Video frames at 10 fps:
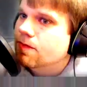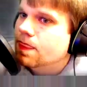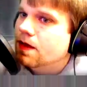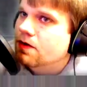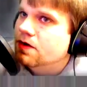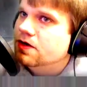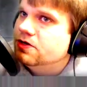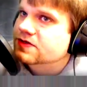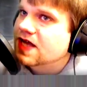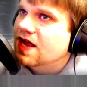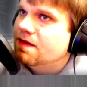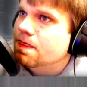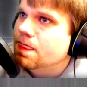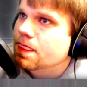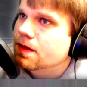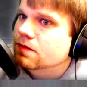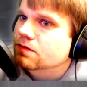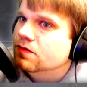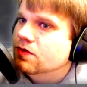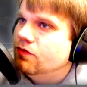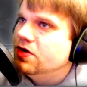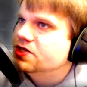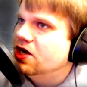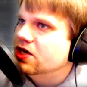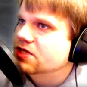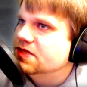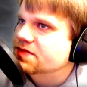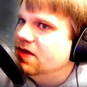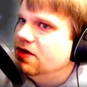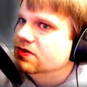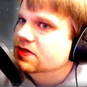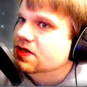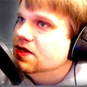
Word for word: I'm going to use that. Recharge my spells.